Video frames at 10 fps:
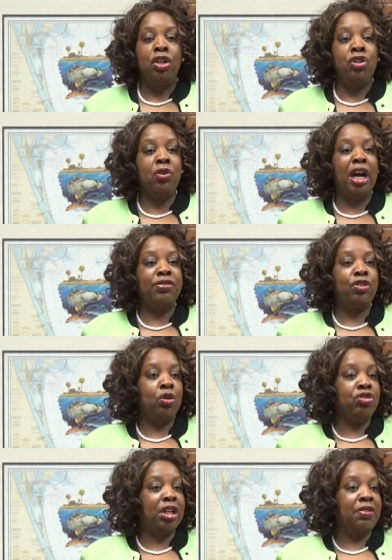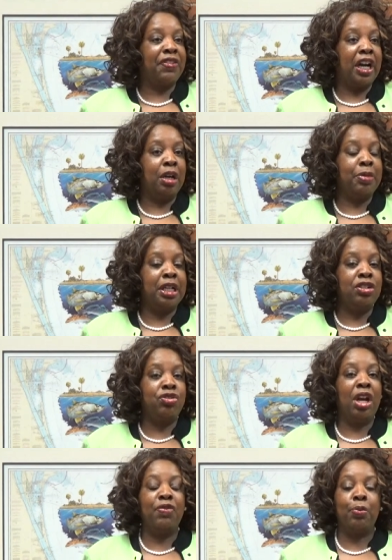You have social
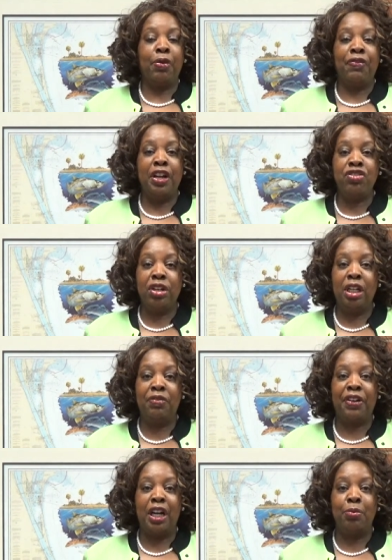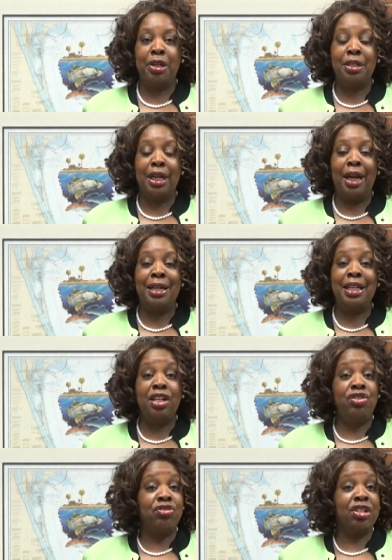environments, you have your professional environment, and
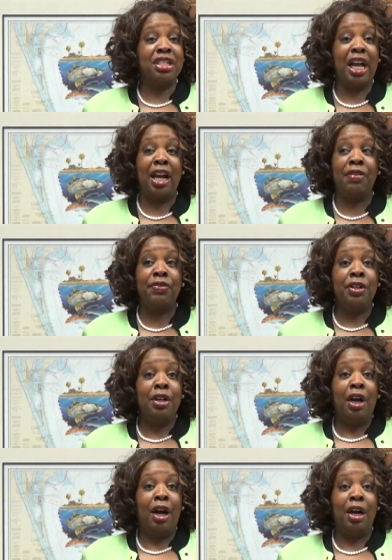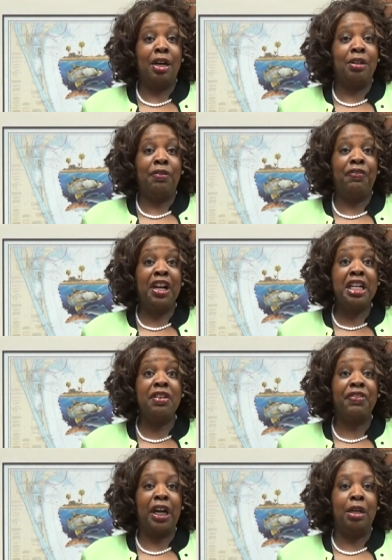then you just have uh, fun
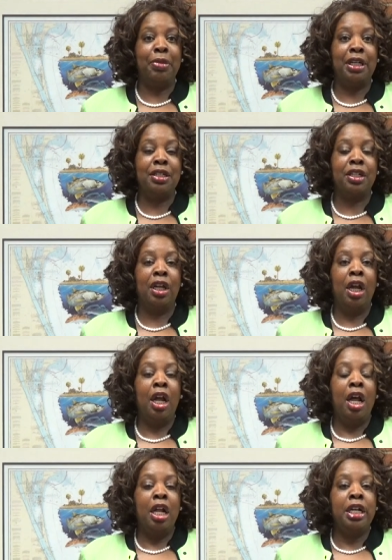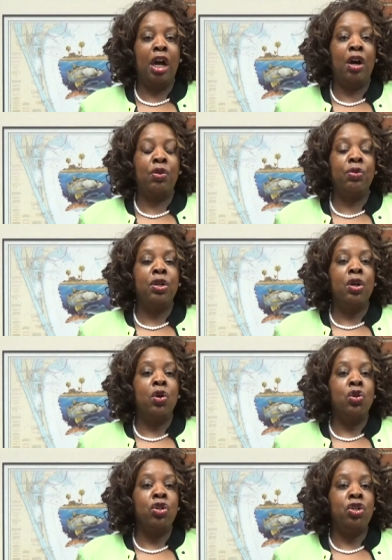environment. Now,
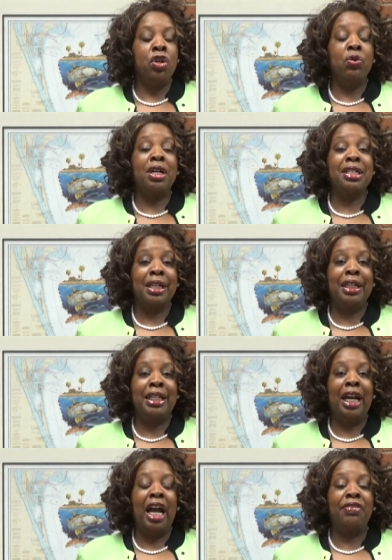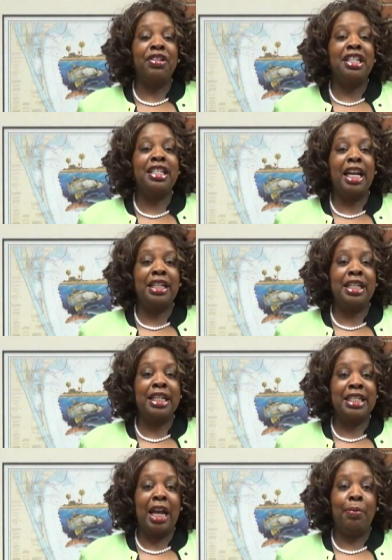you as a leader have to set the
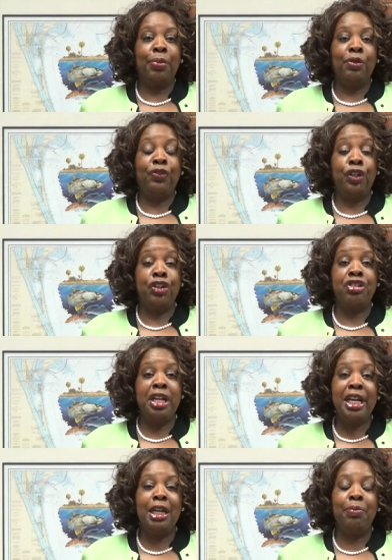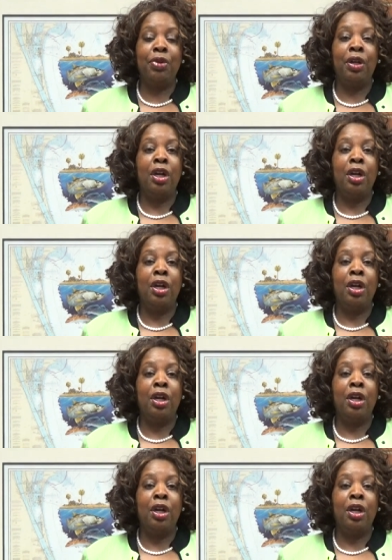example for your team.